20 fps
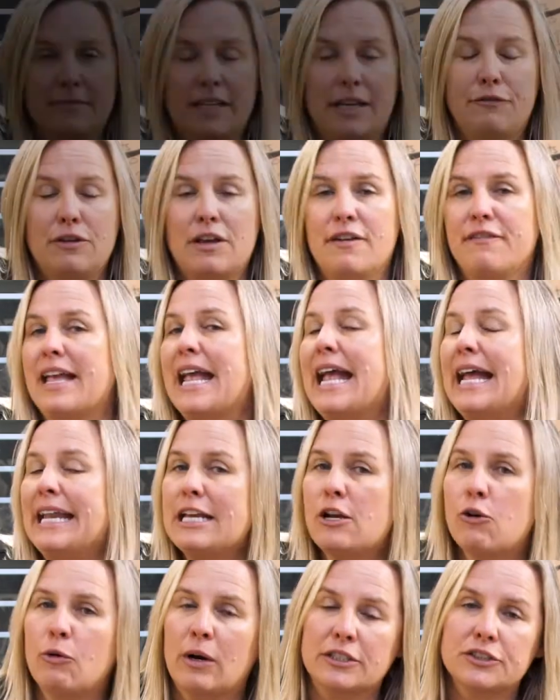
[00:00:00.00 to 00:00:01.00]
If you have
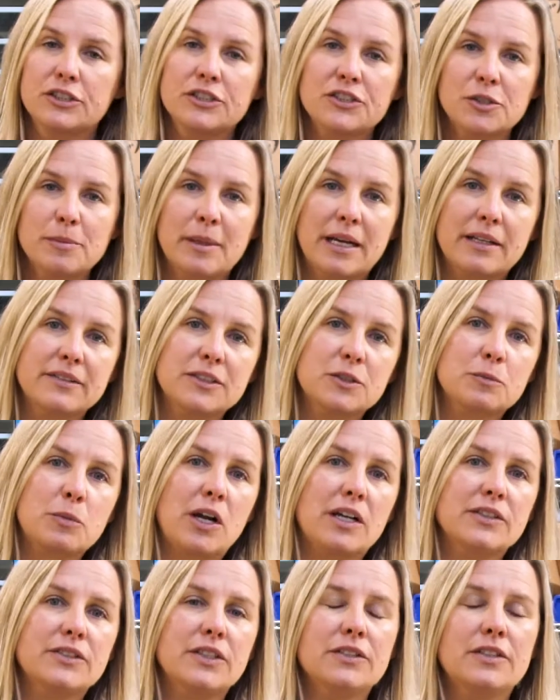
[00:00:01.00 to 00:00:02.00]
any questions about this
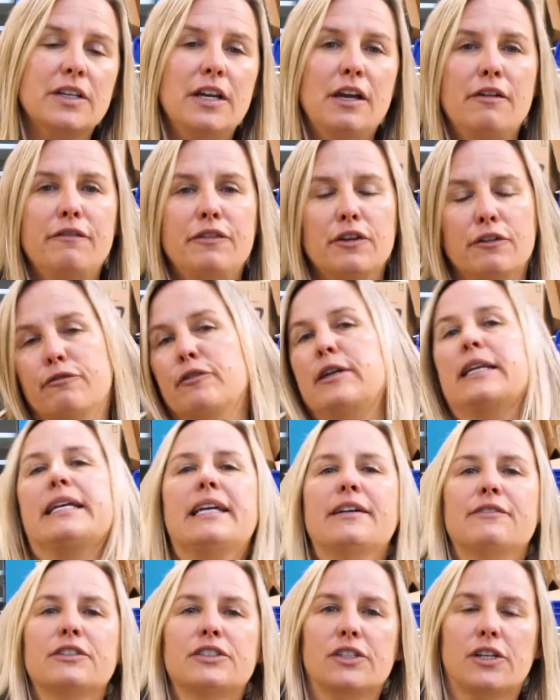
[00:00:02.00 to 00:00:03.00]
process, feel free to
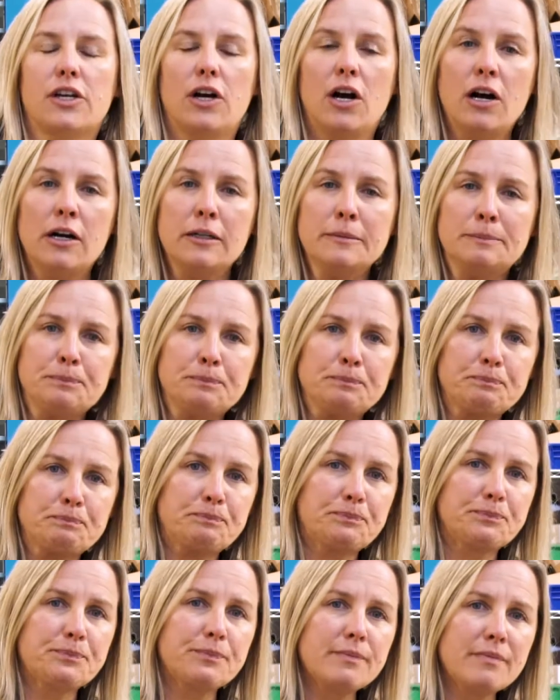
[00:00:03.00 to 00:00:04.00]
give us a call.
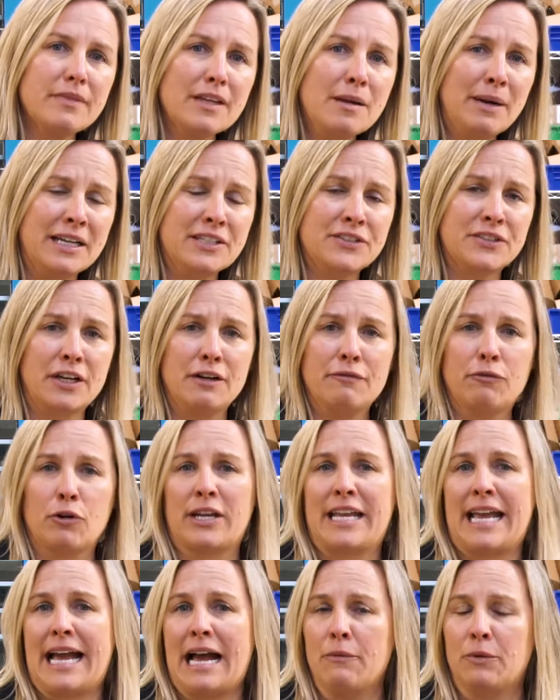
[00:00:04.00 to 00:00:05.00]
Myself or
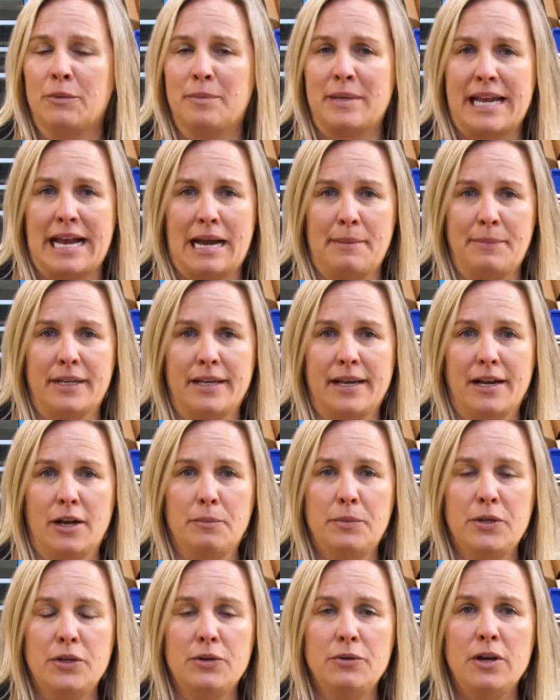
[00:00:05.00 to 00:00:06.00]
Kat would be happy to
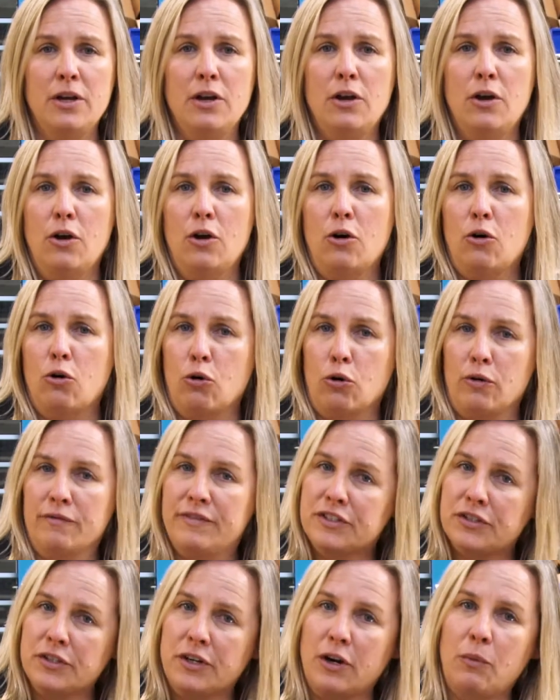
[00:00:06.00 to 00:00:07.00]
help you, or
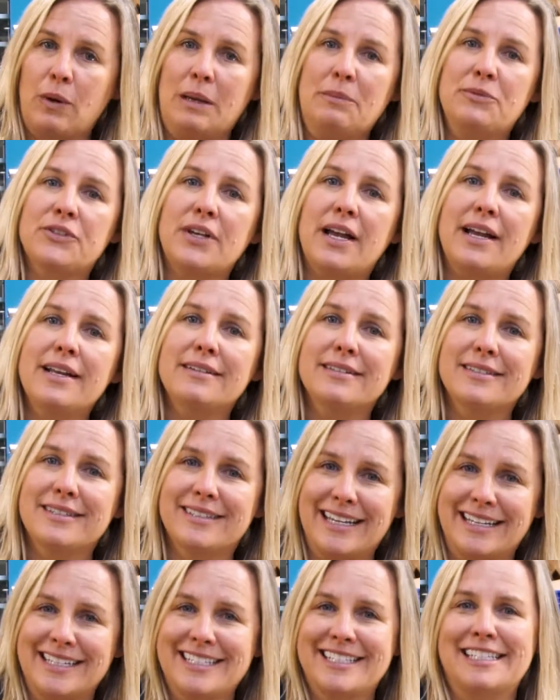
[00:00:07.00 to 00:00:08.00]
visit our website,
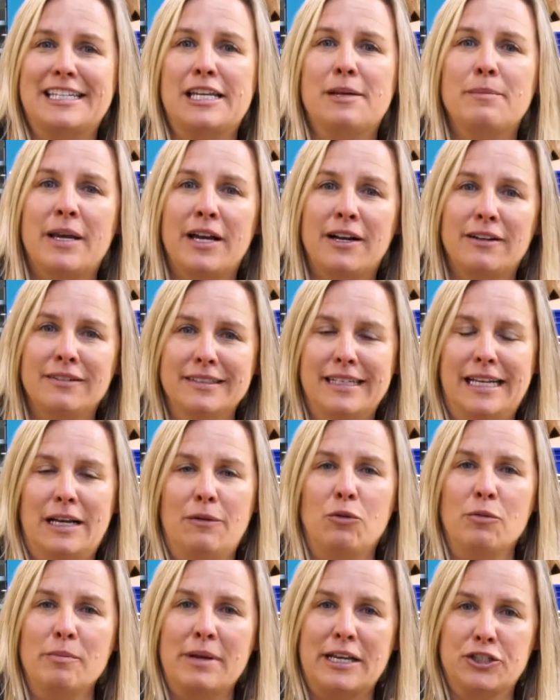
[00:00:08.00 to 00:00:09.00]
send us an email.
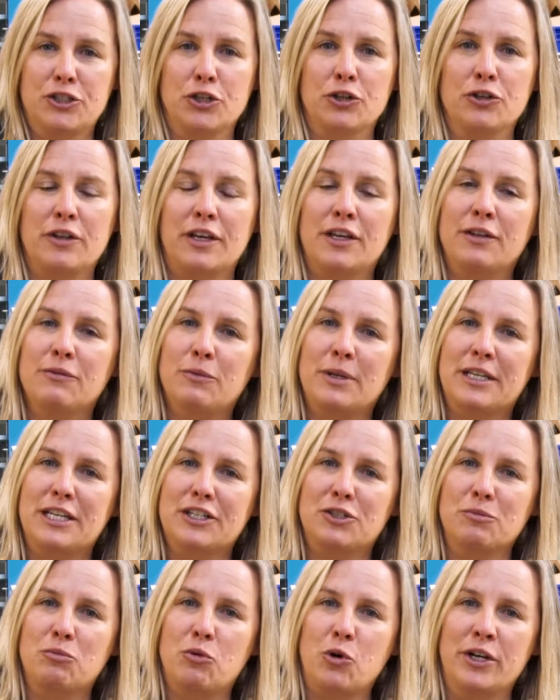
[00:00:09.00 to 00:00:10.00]
We'll make sure that we
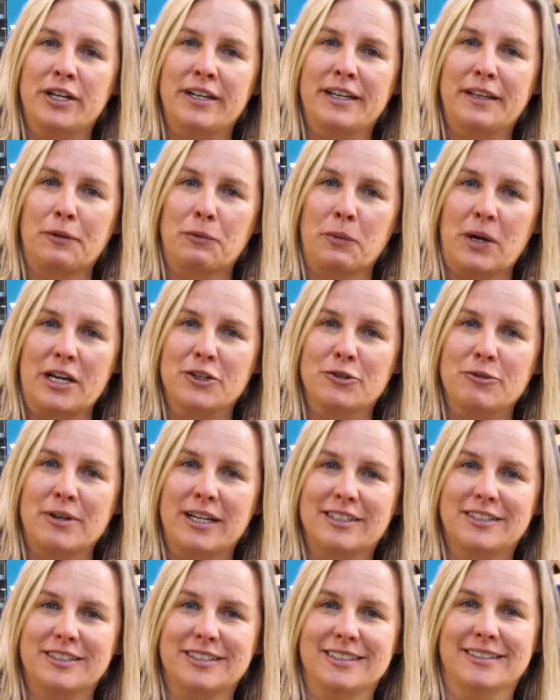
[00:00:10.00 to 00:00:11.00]
get you pointed in the right
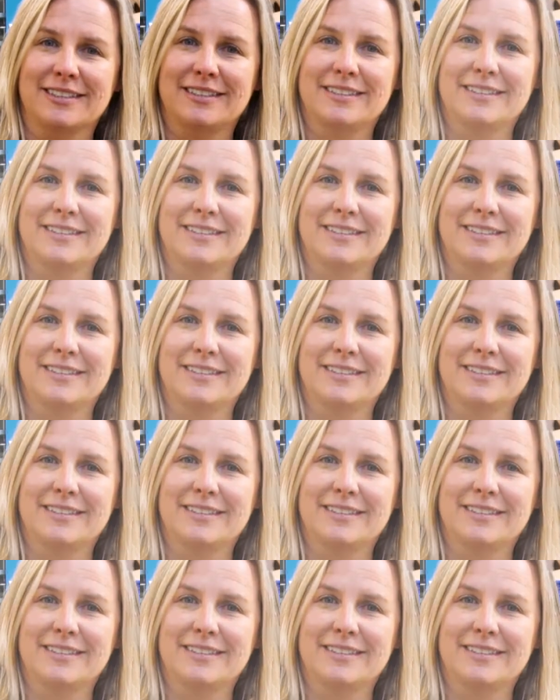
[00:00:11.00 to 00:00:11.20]
direction.